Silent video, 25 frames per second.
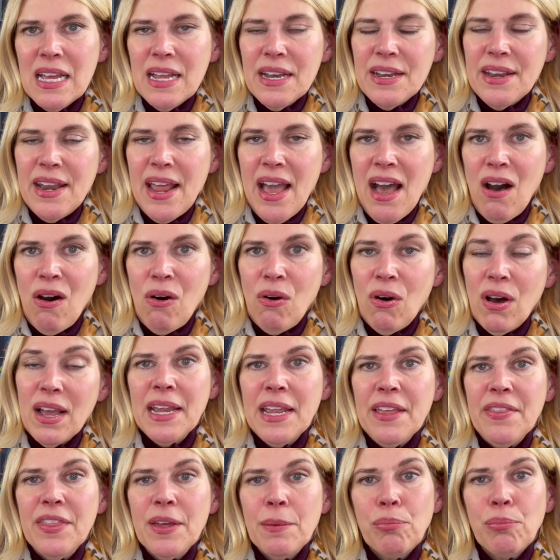Now,
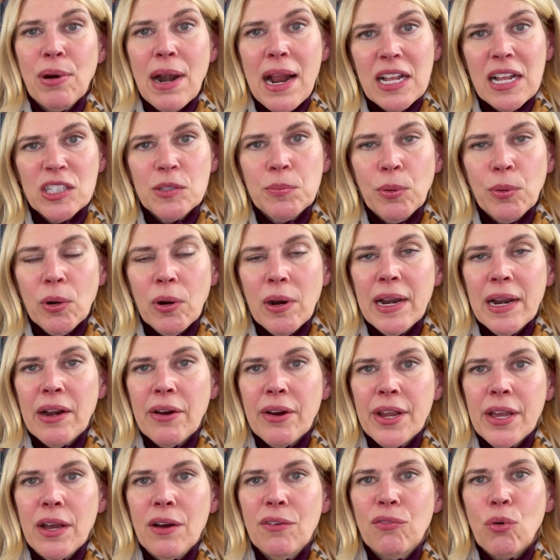in the Brownsboro
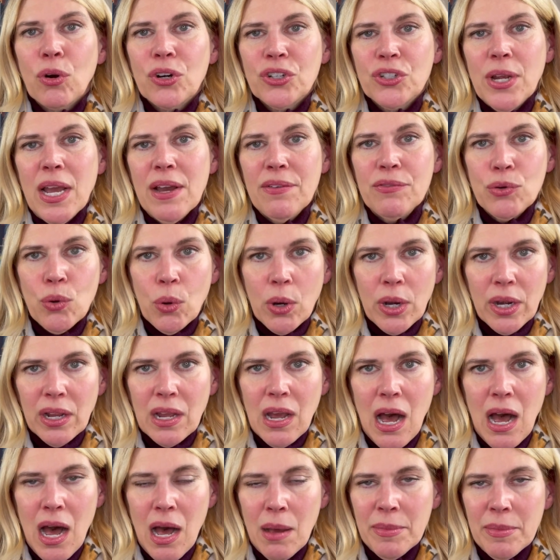area, of course, you have Norton
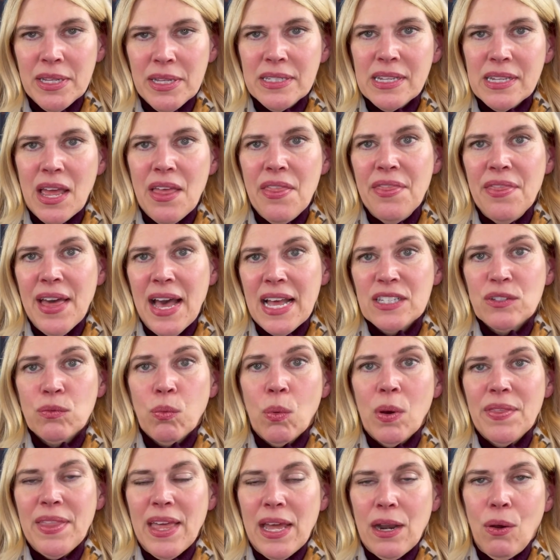Commons, and that's
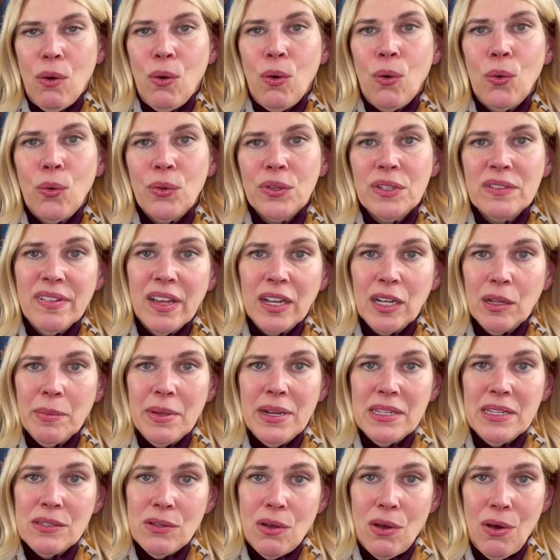what that whole
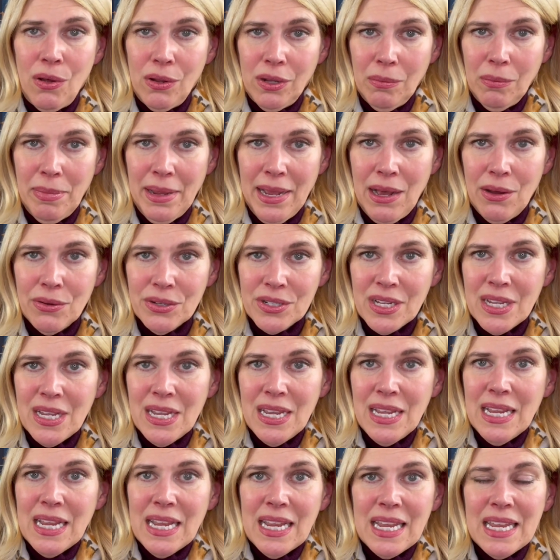development is all about,
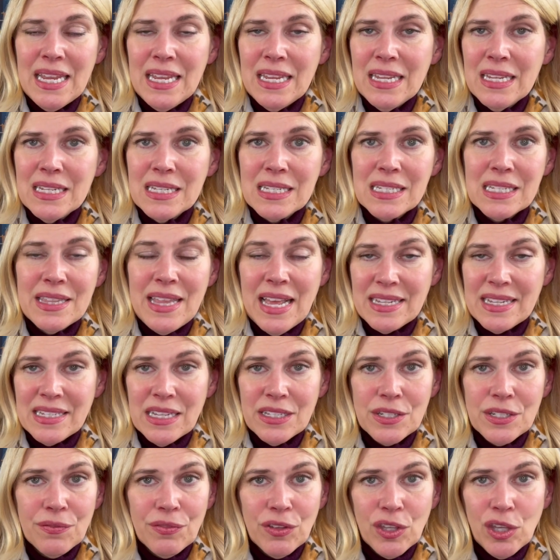is that
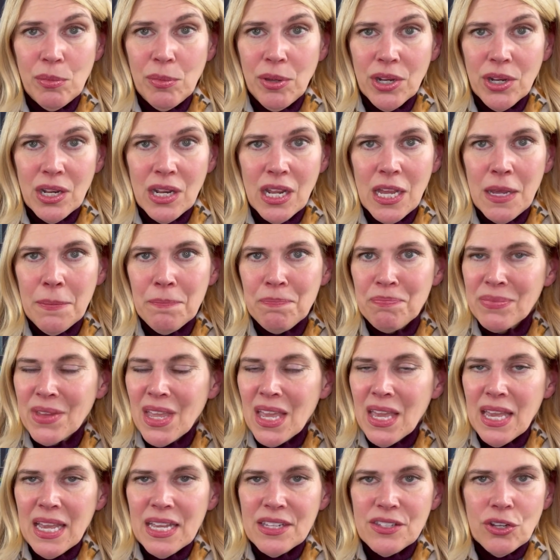sense of community.
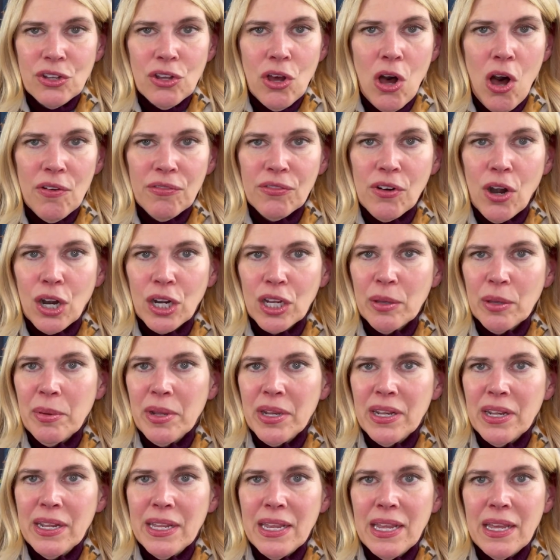It's a golf cart
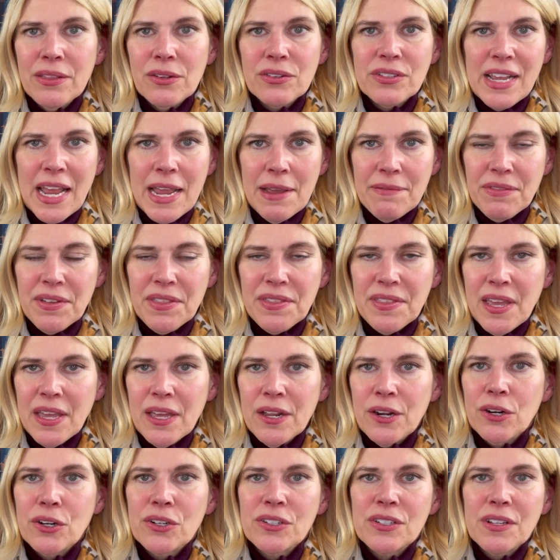community. There's
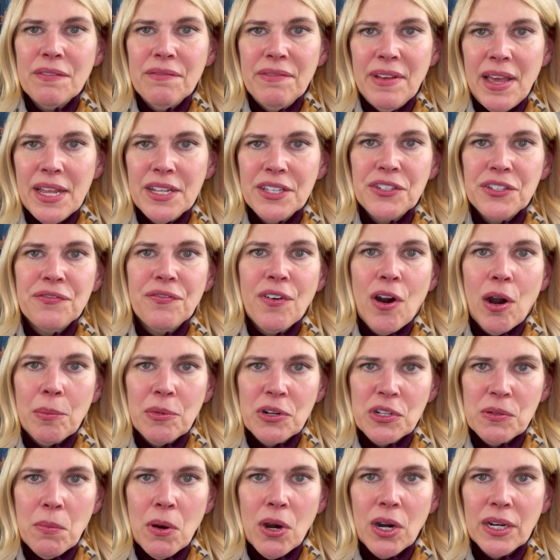amphitheaters, events,
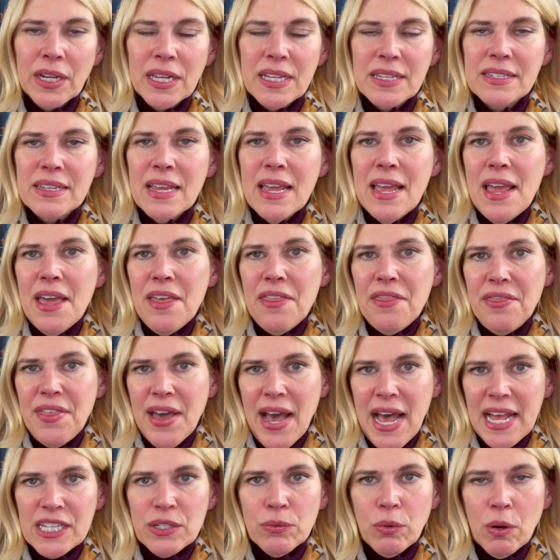farmers markets.
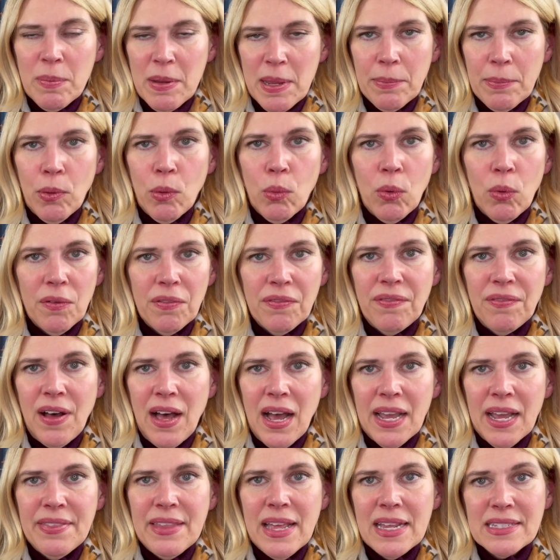That's where people will
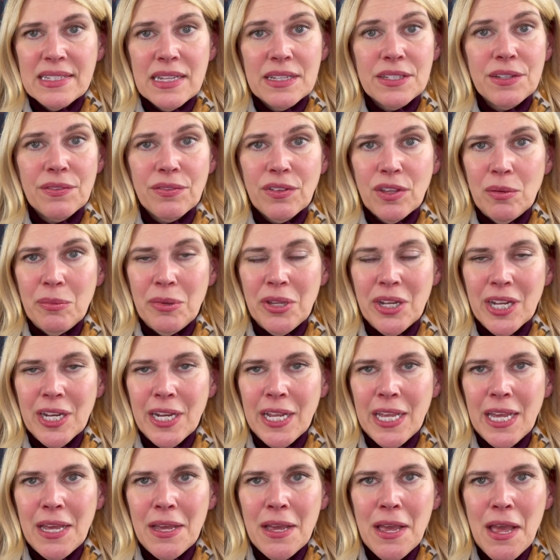find that sense of
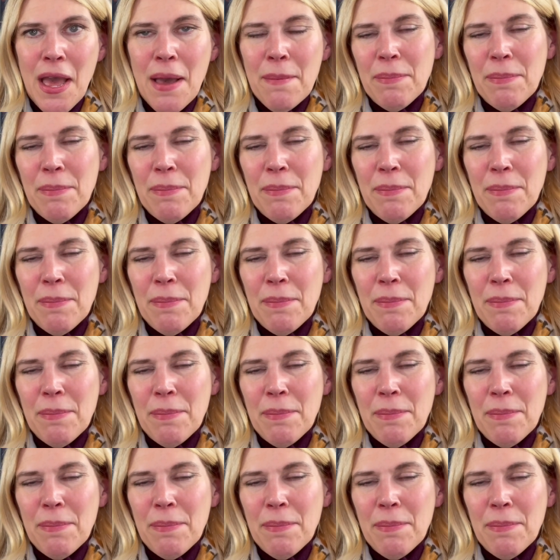community.